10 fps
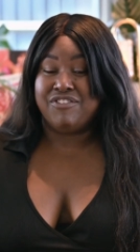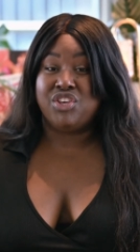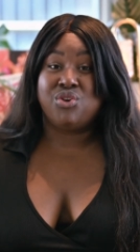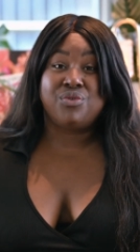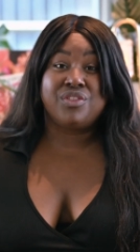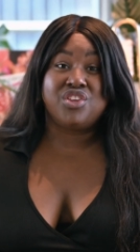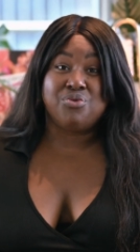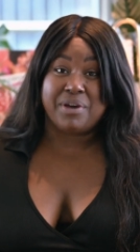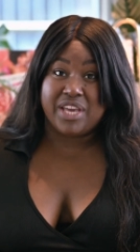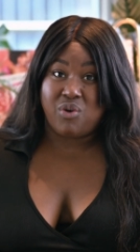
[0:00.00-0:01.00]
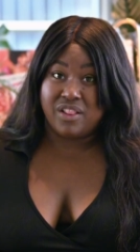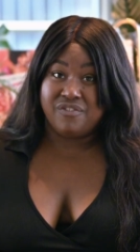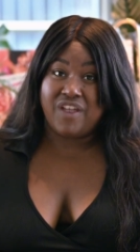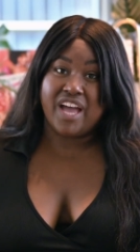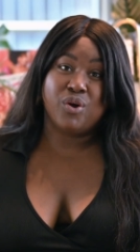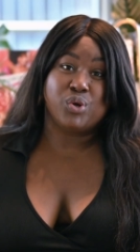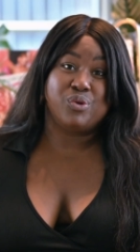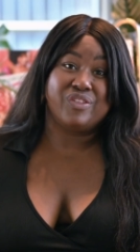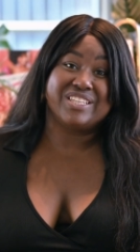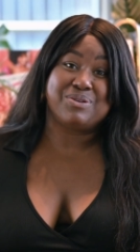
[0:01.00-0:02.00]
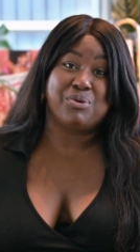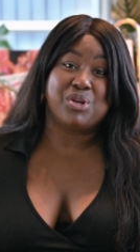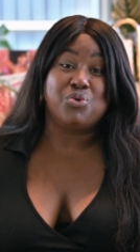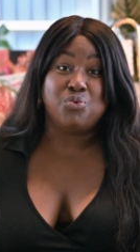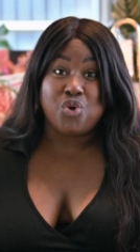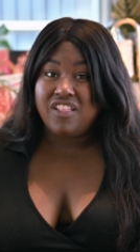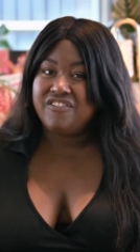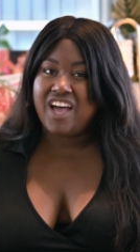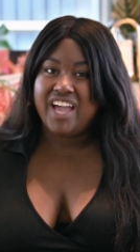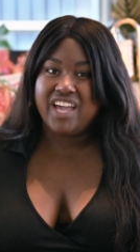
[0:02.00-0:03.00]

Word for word: If you think you might qualify or you think somebody you qualify,